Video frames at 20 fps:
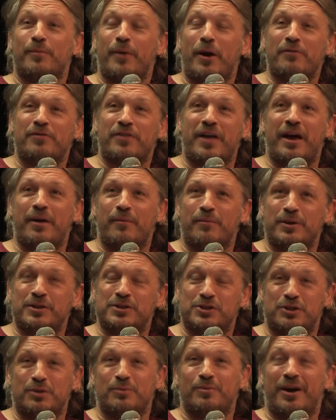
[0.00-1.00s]
were both there. We,
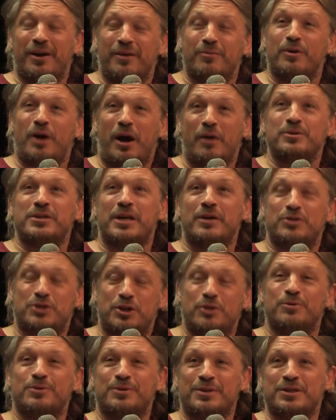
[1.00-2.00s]
I, was there.
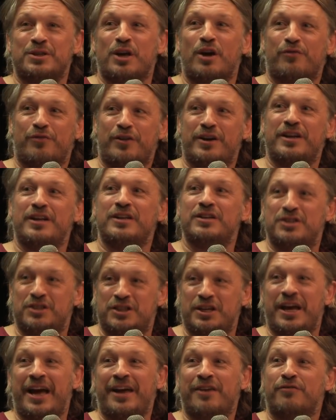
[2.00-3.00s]
Stu was his girlfriend, and
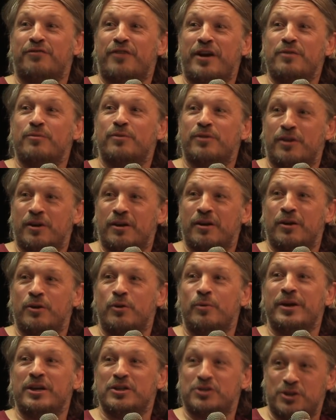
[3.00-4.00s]
she had a friend with her
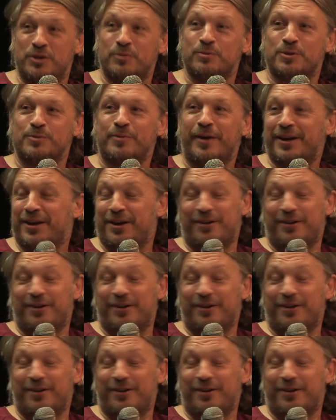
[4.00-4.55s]
who he assumed was my